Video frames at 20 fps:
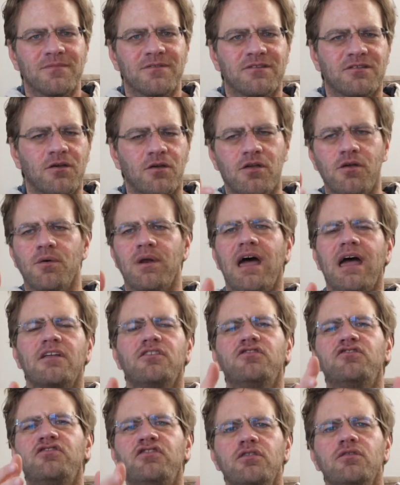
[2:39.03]
So you and I
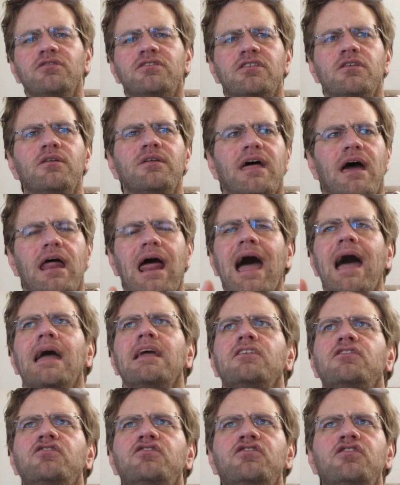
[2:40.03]
choose to do that.
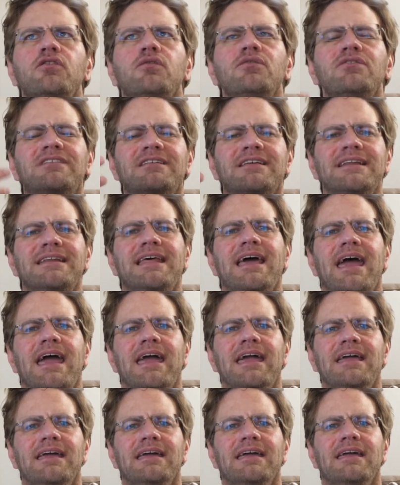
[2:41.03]
I choose
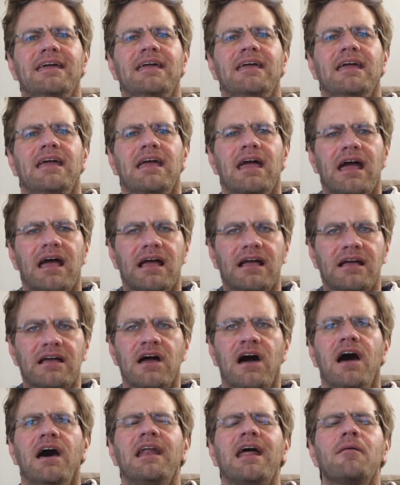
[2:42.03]
today.
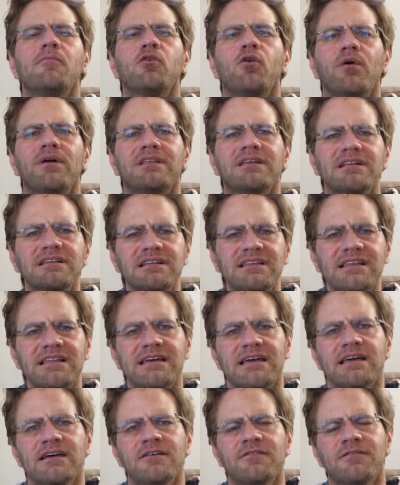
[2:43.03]
God, I'm going to
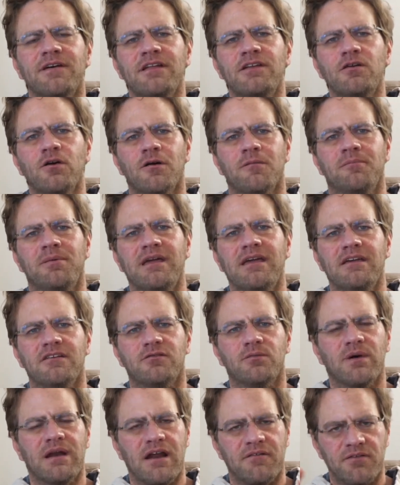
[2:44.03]
live in your
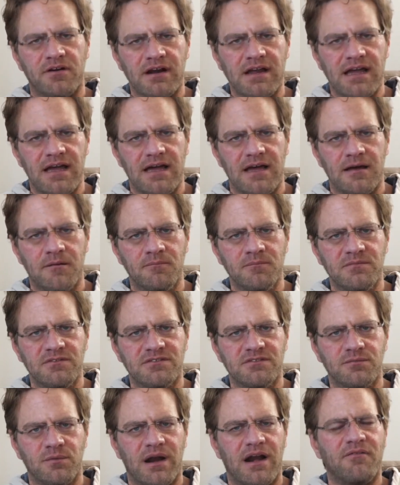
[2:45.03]
peace. Whatever
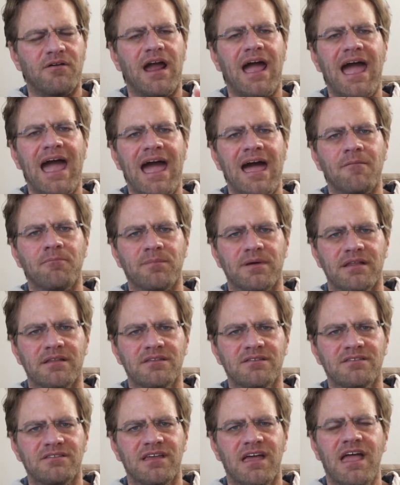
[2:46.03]
comes, whatever
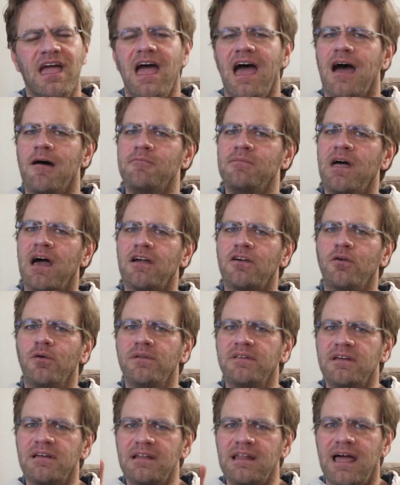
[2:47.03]
happens, I'm not
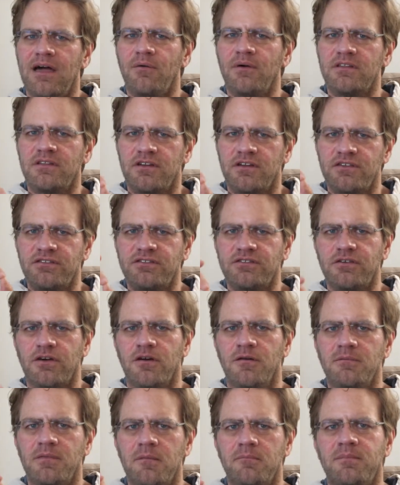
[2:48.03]
going to allow it to
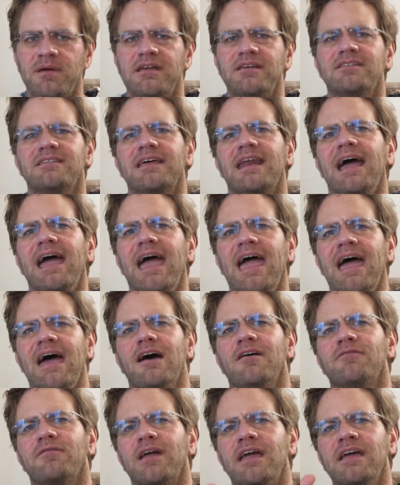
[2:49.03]
disturb the peace that I
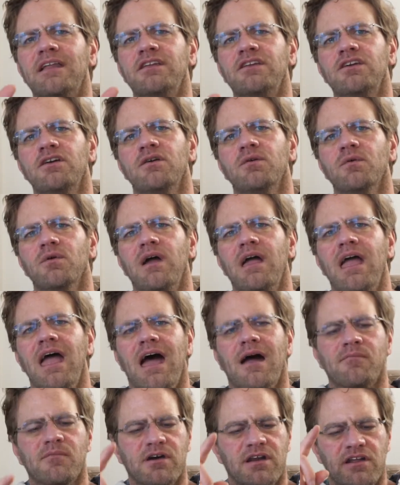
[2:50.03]
have in you.
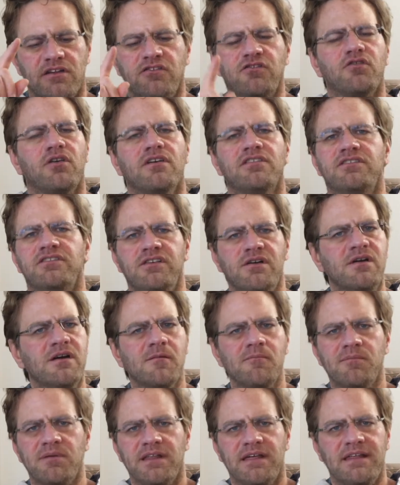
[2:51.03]
I'm going to trust you
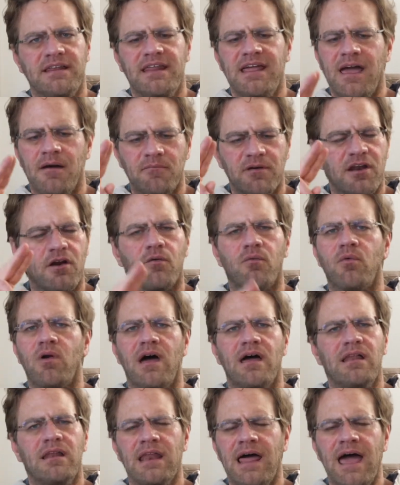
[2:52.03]
completely. I'm going to
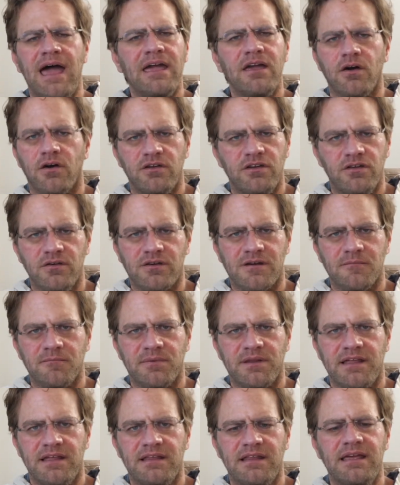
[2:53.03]
rely on you
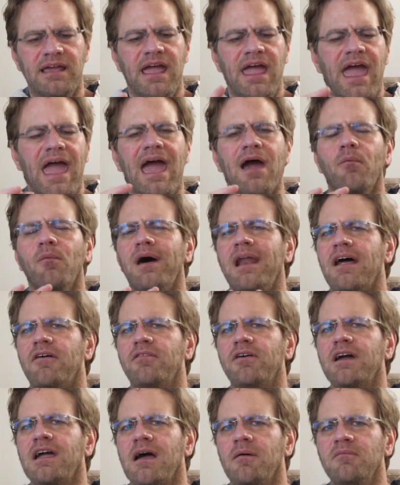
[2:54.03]
completely. And
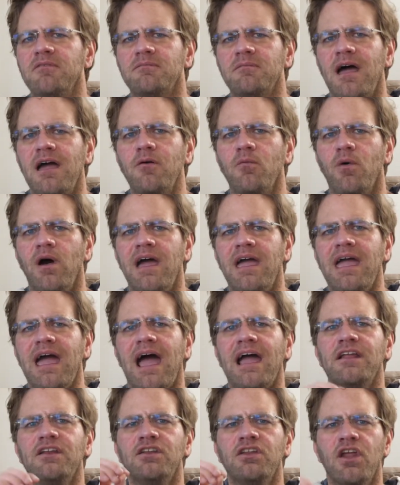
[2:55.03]
whatever comes my way,
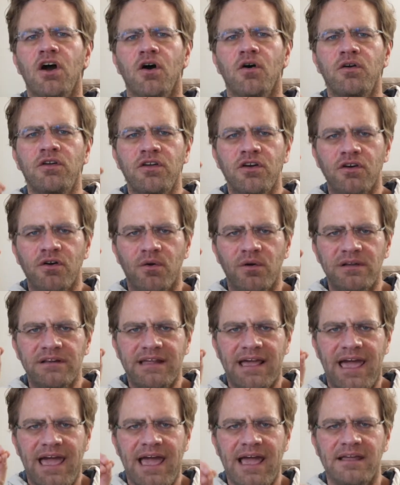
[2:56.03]
I know you're going
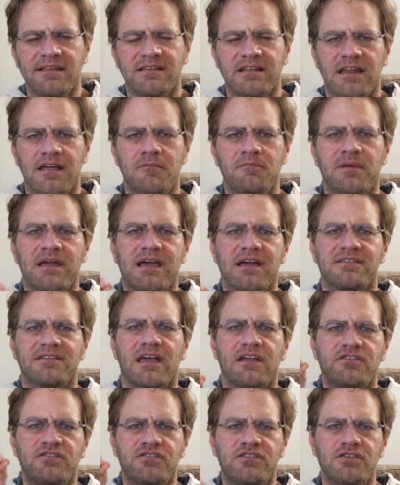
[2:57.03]
to handle it because
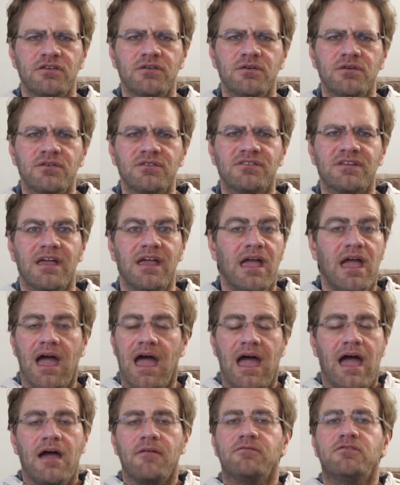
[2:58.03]
I've
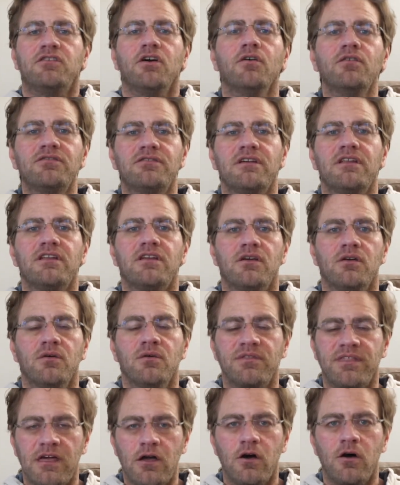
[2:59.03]
chosen
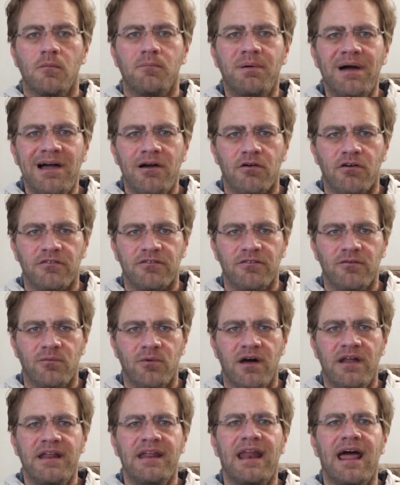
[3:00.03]
you, the all-powerful
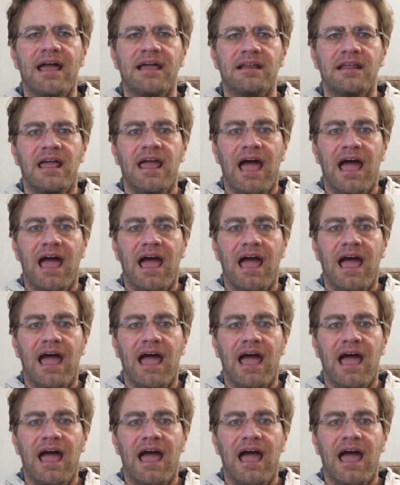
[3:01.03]
one, and